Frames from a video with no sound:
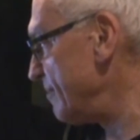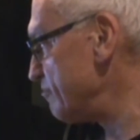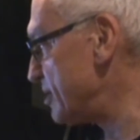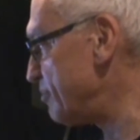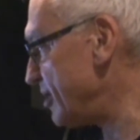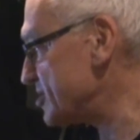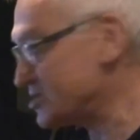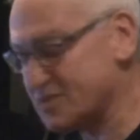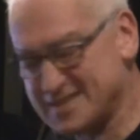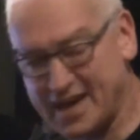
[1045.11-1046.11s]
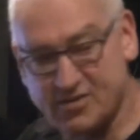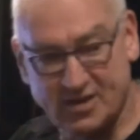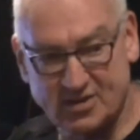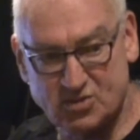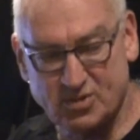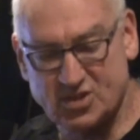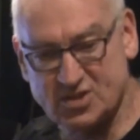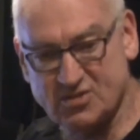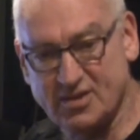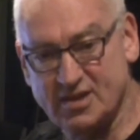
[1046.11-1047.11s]
preposterous arrogance, which
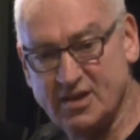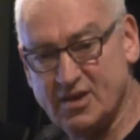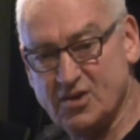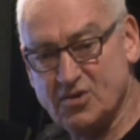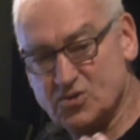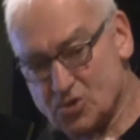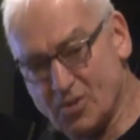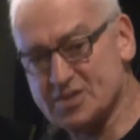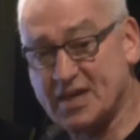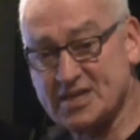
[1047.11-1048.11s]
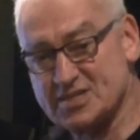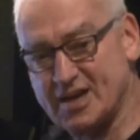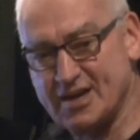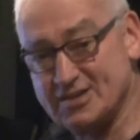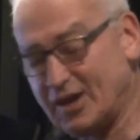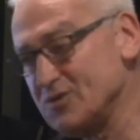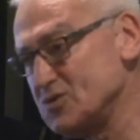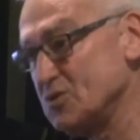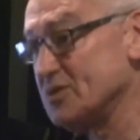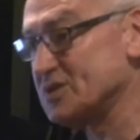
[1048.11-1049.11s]
is really do as I say, don't
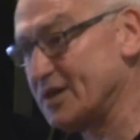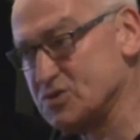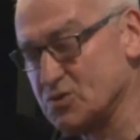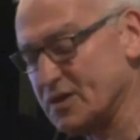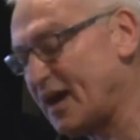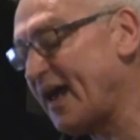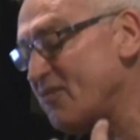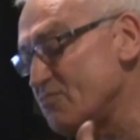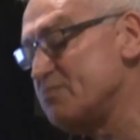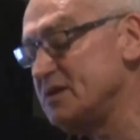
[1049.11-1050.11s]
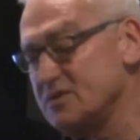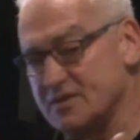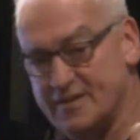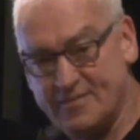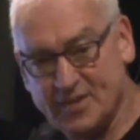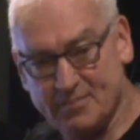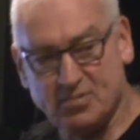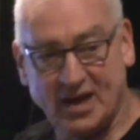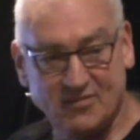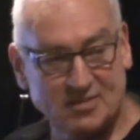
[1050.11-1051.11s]
do as I do. And I have been in
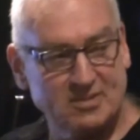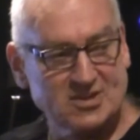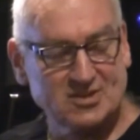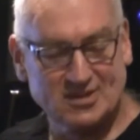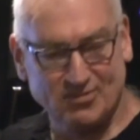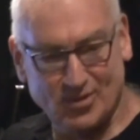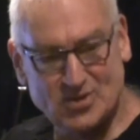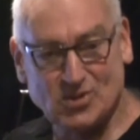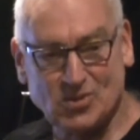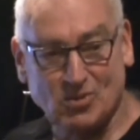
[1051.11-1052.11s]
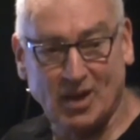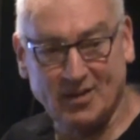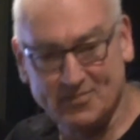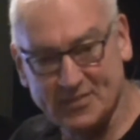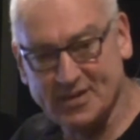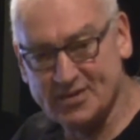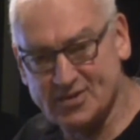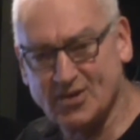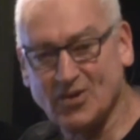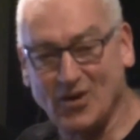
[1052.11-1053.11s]
private business for a short while.
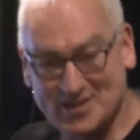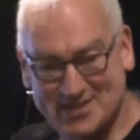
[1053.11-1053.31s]
Didn't last